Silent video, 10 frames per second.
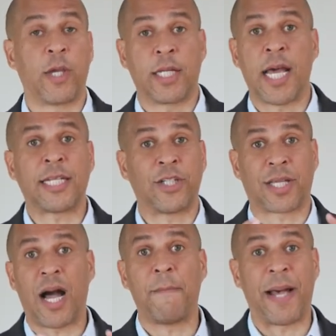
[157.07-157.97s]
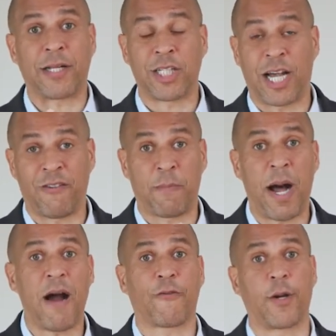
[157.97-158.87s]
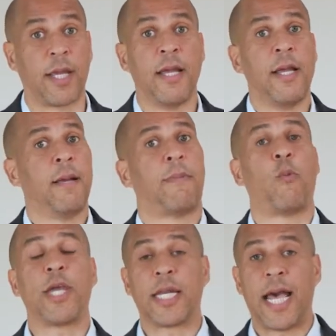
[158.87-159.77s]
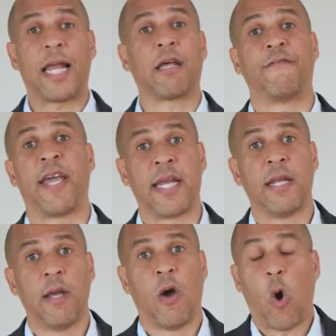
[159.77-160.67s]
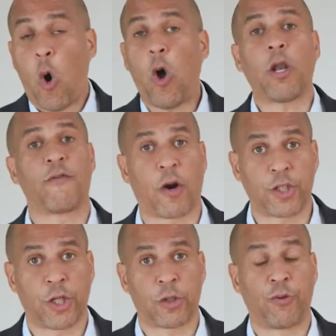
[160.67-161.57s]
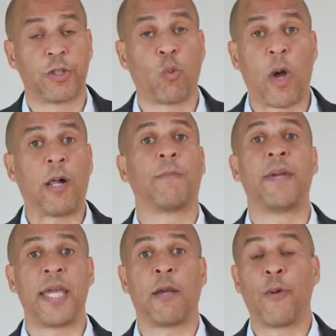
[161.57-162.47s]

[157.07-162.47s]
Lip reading: We can not just combat child poverty, but we can elevate all of our children's well-being.